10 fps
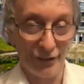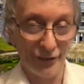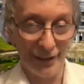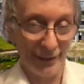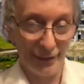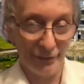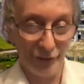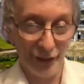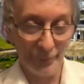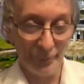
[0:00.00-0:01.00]
if it didn't
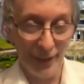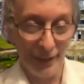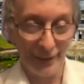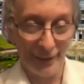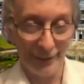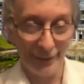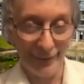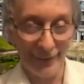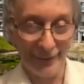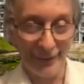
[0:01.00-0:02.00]
conflict with anything
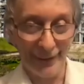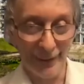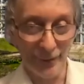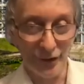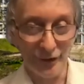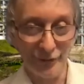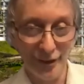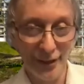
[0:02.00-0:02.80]
that he knows of,